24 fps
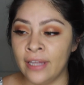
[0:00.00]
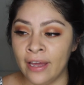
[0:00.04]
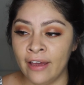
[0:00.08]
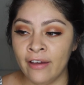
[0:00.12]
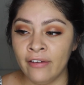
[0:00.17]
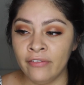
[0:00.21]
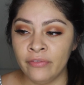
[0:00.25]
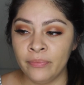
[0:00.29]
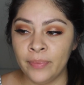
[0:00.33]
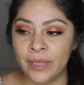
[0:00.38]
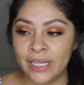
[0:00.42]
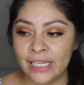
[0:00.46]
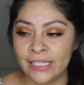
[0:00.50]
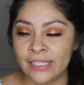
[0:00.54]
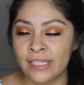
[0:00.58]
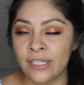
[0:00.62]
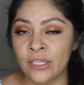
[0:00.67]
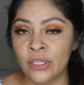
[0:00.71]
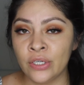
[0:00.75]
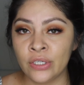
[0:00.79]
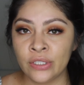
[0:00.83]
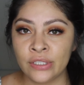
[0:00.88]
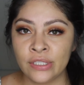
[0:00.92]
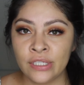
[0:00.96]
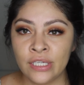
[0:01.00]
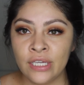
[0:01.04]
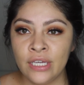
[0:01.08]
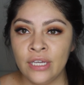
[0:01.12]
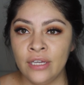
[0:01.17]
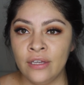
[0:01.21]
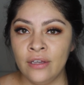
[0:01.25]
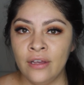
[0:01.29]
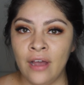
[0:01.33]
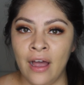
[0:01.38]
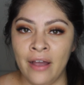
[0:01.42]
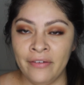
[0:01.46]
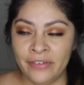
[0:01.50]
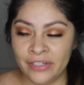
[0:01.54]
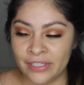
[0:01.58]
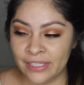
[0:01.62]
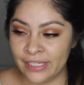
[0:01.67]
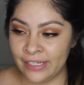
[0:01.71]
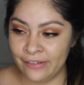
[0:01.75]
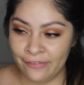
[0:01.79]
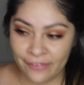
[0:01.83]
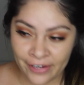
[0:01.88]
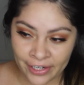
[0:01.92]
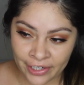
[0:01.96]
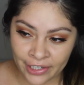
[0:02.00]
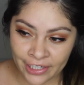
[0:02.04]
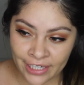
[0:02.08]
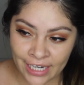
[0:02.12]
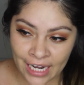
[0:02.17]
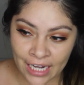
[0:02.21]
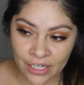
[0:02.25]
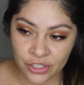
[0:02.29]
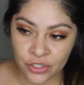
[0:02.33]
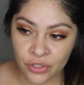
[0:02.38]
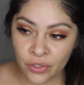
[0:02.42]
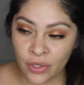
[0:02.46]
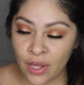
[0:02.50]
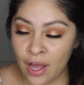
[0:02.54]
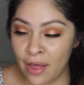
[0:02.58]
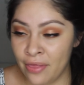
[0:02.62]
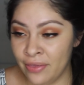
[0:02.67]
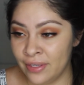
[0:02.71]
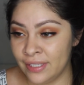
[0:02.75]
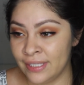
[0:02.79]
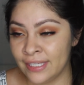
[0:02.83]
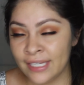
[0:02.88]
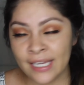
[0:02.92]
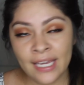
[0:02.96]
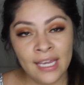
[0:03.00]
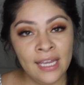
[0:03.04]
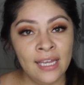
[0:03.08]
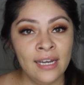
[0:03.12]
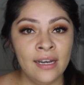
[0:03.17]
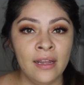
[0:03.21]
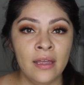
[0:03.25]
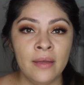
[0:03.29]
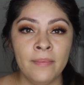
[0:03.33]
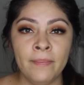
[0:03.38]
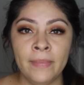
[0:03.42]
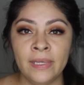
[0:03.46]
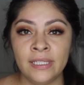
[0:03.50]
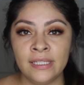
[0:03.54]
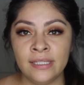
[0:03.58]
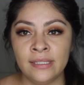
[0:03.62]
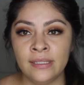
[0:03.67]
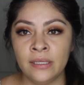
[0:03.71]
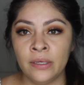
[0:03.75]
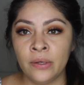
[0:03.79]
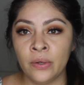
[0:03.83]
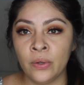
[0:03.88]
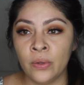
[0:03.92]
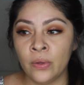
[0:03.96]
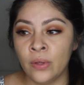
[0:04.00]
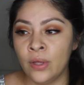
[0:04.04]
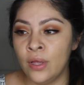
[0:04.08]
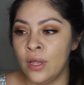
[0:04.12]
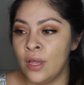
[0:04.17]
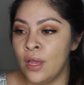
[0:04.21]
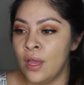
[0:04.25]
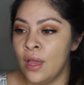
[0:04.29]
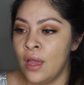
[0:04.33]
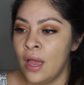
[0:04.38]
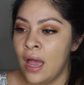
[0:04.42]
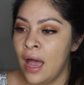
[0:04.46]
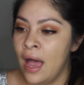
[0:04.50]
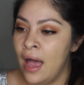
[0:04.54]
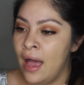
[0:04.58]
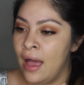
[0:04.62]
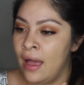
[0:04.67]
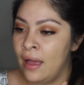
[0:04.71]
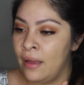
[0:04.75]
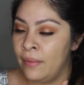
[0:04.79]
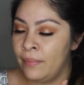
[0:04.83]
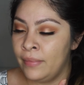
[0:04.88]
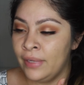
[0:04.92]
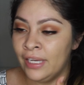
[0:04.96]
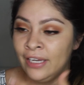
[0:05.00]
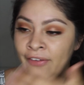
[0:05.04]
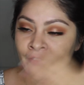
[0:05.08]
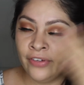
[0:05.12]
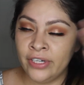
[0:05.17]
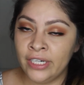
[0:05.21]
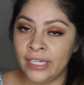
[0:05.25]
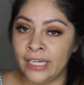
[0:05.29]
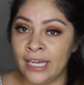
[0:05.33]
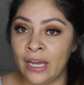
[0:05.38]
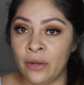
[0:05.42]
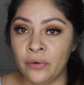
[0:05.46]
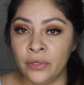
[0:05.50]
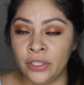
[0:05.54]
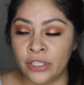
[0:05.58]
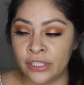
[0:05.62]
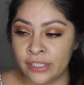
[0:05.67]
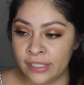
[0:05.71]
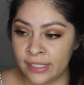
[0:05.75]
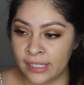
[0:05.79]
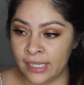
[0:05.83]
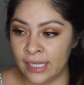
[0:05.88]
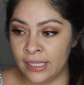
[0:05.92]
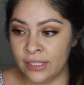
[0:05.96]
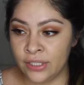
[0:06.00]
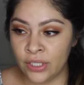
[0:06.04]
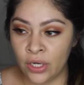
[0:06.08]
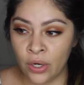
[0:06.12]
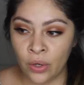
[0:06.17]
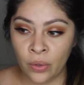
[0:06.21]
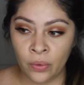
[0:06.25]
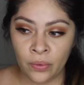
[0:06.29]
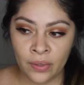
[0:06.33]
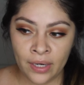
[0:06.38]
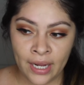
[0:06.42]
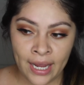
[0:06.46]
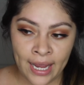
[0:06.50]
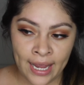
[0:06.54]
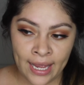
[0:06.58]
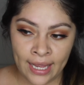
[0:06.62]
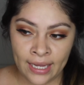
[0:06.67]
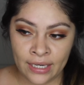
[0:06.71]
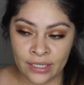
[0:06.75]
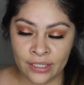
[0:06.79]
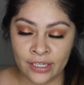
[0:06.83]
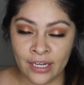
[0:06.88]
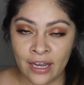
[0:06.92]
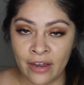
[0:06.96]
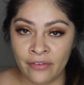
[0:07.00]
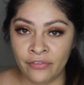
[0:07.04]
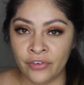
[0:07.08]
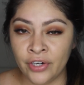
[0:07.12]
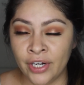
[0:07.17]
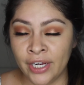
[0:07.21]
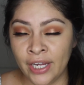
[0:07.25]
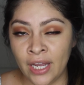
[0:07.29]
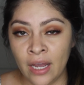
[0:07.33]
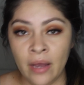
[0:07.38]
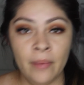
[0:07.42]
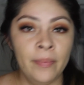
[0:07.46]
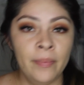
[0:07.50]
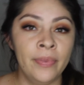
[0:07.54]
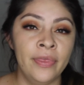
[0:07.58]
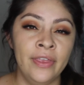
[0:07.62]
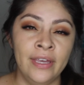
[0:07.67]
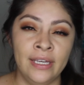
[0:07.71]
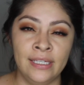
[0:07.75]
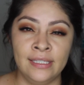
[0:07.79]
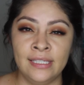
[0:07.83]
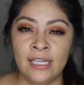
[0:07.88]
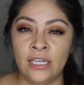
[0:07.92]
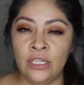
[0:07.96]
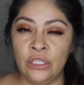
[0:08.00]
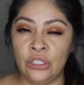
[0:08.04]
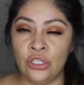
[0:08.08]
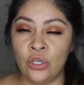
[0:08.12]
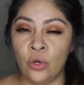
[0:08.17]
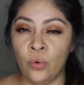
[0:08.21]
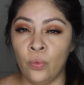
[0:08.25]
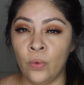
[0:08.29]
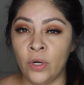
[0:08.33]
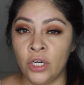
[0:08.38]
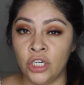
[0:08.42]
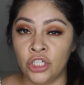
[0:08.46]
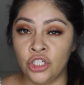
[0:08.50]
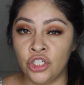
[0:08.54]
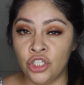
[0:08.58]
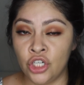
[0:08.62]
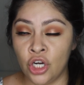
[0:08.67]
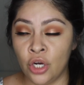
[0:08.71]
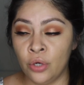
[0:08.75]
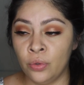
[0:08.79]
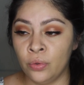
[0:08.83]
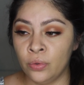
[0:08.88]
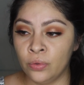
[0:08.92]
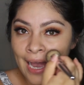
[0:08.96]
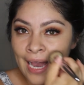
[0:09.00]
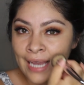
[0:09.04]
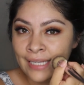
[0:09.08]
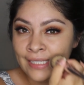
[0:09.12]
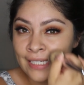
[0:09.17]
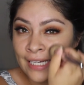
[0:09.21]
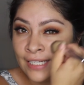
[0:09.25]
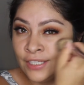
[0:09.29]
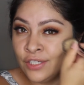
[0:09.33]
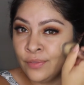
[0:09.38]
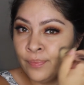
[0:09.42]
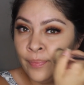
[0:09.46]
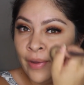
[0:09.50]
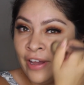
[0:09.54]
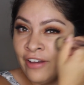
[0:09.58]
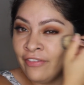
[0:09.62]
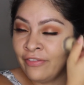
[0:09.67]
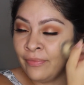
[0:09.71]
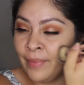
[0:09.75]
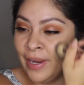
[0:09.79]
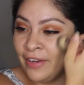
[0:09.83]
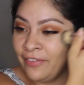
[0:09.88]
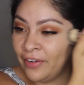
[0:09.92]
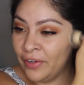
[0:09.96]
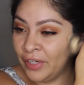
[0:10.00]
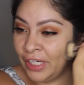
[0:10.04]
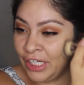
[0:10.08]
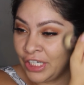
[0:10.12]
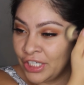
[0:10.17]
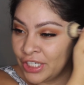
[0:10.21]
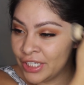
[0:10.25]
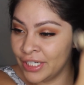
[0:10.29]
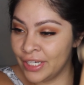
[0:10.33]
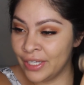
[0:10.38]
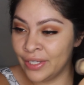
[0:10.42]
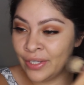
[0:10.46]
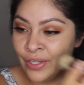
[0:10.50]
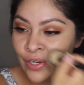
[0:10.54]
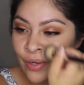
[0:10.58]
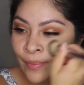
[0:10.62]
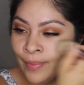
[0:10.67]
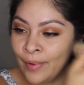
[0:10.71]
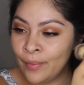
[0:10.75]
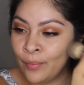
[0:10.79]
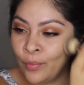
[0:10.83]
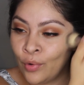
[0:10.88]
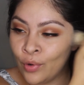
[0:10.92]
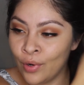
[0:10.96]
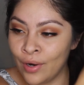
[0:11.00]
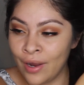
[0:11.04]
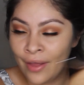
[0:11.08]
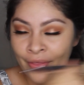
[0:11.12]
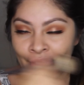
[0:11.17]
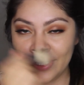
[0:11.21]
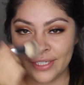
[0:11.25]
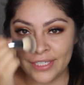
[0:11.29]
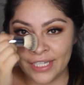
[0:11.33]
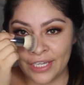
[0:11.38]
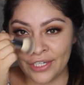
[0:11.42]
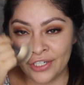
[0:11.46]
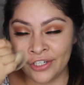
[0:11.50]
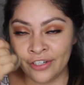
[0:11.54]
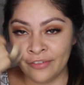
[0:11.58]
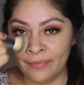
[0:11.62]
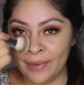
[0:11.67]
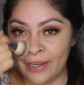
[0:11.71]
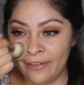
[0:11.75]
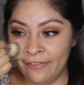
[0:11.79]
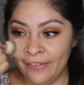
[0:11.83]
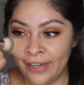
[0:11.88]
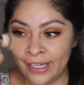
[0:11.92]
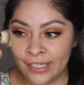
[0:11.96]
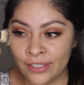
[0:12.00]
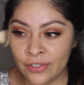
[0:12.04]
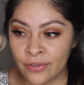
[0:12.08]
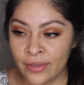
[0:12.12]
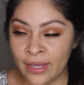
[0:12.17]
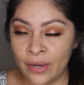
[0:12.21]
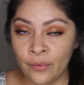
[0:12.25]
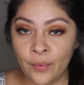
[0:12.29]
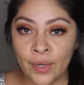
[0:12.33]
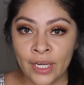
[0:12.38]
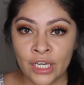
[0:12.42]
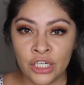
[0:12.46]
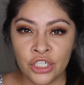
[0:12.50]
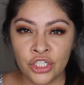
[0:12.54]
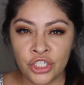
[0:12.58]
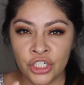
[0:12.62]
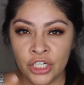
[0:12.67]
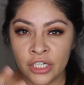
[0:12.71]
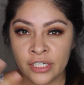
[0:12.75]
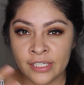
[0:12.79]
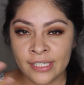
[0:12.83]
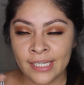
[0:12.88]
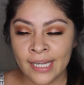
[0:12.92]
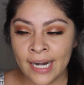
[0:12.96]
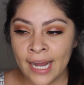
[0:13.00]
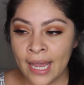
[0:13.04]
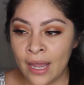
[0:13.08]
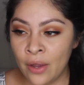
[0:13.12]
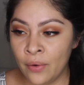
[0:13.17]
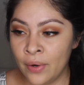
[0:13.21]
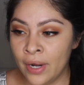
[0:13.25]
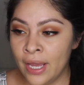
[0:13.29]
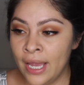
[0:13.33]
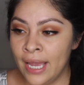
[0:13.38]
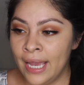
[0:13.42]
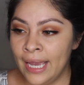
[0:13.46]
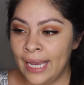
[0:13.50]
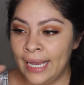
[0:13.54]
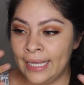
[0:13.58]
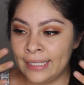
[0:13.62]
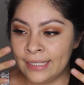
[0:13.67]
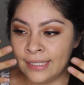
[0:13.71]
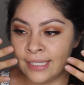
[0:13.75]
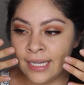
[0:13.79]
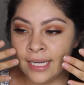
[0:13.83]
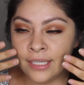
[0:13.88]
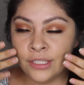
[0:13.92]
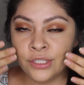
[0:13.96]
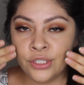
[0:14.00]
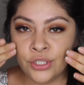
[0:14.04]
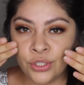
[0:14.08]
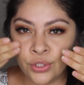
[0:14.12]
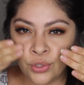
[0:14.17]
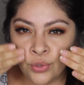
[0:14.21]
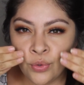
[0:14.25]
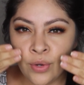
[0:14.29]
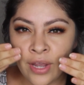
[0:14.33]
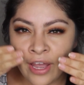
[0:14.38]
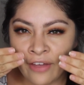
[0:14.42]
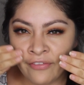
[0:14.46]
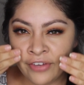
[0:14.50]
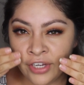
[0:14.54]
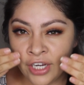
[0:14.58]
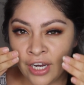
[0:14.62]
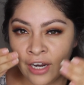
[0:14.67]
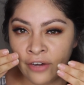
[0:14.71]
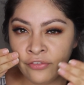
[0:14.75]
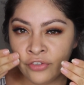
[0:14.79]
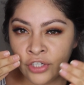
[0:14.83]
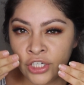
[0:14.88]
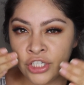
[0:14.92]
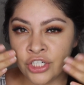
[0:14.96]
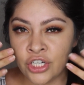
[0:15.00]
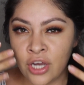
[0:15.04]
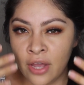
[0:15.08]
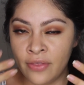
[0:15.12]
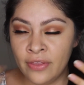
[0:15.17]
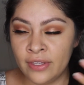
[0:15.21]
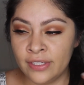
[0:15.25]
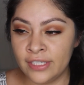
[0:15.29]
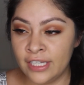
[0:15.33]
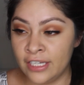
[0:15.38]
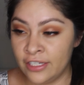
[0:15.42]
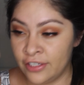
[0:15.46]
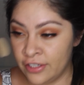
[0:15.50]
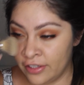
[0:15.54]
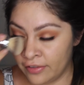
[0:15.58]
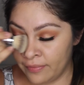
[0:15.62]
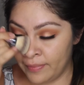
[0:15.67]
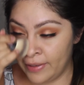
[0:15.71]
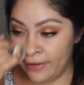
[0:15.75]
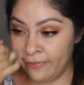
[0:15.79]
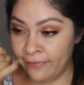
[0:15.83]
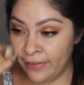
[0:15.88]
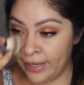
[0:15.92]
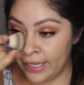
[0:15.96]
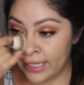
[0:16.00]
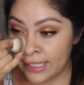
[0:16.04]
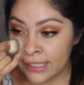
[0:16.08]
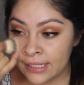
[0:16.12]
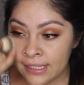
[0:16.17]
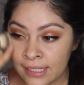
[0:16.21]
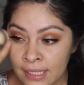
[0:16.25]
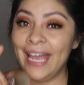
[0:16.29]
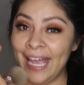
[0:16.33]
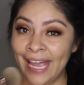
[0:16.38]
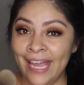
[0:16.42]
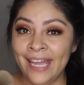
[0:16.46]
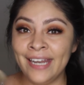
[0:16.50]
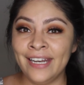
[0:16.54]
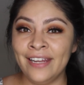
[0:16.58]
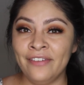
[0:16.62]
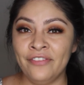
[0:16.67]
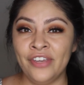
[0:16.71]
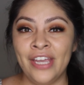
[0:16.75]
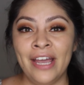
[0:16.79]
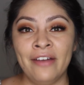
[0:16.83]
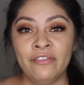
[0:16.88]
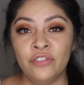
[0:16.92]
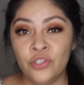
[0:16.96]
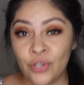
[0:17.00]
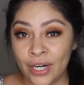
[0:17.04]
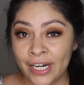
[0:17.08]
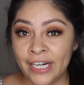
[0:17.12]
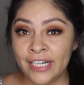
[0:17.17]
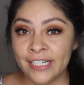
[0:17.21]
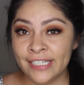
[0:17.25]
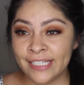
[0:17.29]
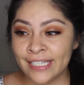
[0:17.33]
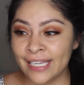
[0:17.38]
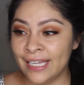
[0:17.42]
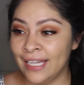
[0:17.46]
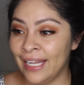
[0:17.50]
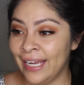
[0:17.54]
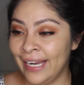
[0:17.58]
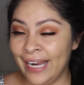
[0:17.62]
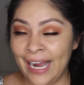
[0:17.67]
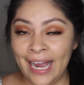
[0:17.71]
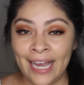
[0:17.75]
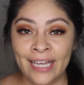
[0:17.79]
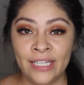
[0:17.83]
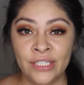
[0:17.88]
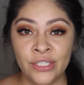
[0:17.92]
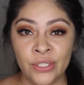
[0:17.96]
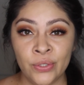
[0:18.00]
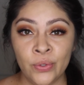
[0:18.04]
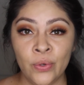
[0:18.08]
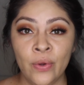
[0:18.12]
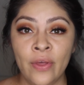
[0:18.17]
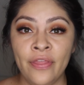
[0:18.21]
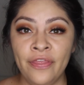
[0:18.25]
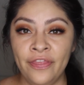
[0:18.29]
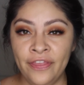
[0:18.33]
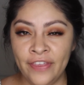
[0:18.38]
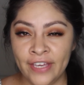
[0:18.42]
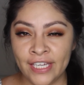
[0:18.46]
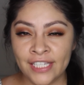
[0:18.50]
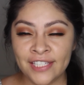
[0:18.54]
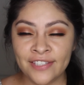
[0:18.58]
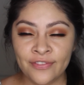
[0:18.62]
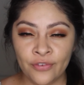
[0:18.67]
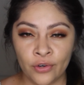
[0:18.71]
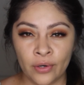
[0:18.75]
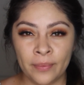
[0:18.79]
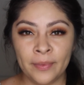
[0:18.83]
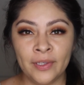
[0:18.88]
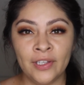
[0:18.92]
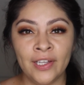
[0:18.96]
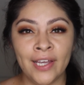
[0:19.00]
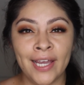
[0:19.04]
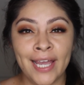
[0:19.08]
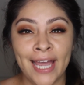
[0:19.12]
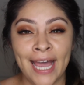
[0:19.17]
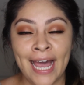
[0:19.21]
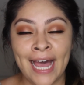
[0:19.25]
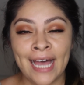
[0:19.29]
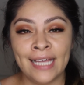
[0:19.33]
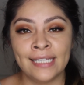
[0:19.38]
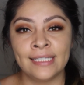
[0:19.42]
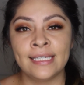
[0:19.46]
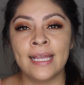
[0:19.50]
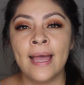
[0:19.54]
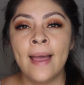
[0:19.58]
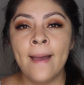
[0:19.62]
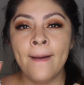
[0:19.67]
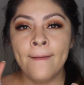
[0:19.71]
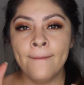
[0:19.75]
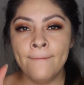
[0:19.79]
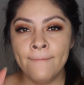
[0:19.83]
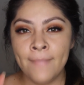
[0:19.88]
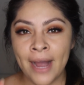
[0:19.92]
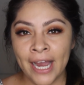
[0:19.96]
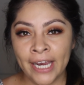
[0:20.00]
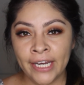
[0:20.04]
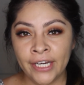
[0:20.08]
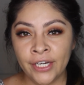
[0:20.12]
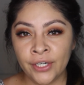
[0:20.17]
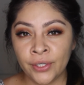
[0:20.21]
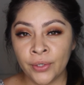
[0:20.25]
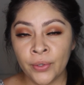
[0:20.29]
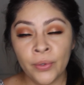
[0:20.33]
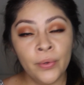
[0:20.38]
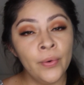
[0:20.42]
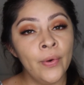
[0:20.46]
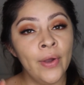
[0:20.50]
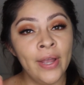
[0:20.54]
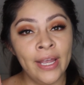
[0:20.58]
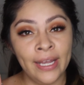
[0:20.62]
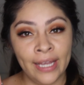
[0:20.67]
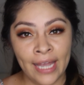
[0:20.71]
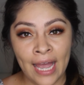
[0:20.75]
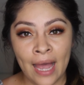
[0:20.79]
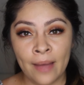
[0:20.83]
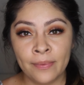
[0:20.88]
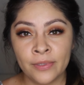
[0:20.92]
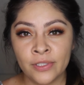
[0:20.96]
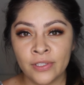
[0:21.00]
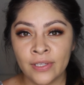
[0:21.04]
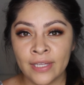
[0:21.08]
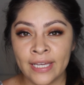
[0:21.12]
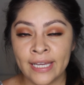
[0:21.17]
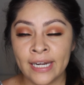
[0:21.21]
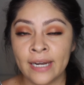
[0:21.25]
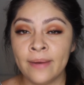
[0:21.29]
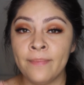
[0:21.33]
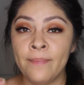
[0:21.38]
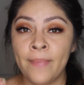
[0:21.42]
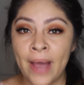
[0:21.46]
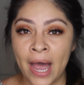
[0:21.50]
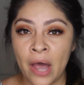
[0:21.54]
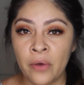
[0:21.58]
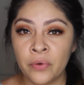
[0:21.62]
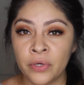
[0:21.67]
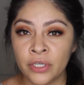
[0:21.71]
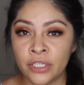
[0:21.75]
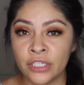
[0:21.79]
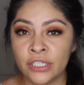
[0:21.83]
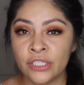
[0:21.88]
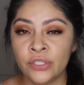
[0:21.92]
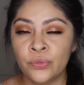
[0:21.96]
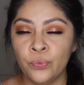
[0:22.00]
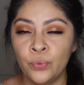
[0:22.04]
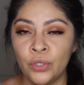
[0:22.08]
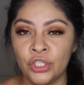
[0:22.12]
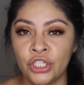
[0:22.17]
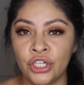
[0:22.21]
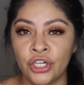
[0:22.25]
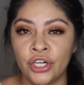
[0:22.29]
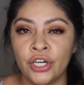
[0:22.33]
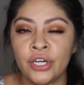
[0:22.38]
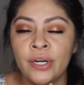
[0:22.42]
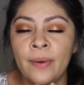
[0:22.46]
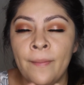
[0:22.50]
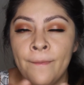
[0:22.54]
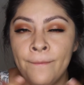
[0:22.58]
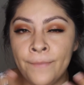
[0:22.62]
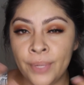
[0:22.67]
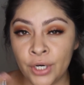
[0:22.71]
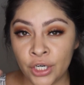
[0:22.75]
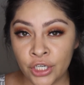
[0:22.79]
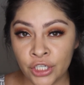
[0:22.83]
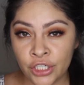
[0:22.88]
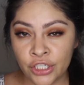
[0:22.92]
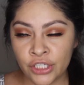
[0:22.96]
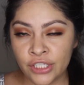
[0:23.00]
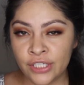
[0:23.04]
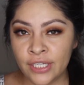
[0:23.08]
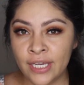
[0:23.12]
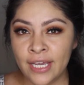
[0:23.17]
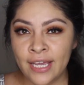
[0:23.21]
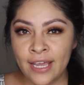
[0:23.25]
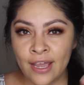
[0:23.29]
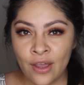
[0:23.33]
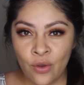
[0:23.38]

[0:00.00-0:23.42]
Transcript: love because it looks obviously very natural on the skin, but still evening out your skin tone and covering up things that you don't want to show. I tend to buff my foundation a little bit more on the center of my face so that way it shears it out. It's not too heavy coverage on the center of my face. And if you have drier skin like I do, this formula has micro encapsulated powders which are going to burst